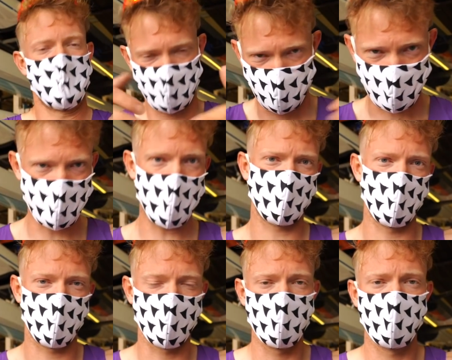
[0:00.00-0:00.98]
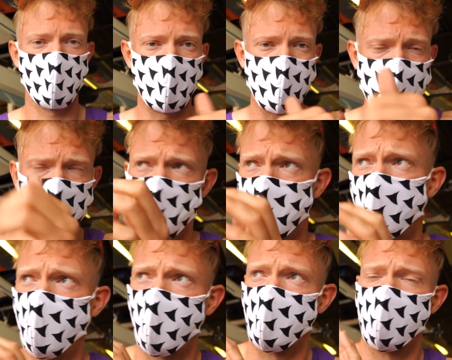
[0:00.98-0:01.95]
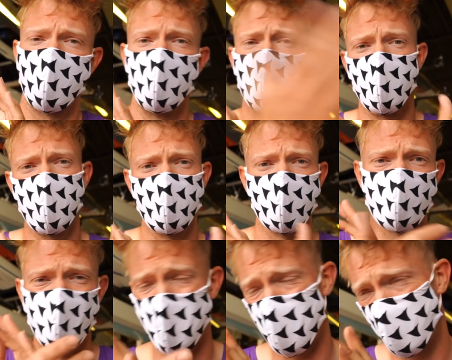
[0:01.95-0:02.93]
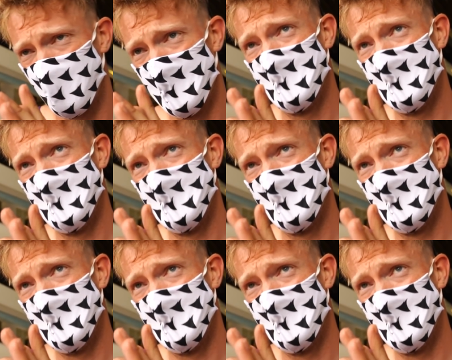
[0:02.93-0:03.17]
snap it through with the hips and work through the whole drive.